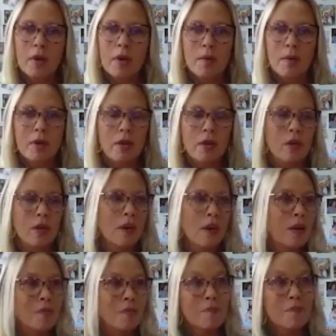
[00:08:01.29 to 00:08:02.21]

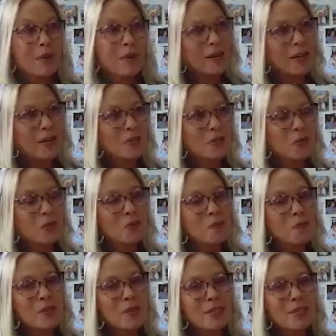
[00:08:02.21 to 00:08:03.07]
Maybe my next one will be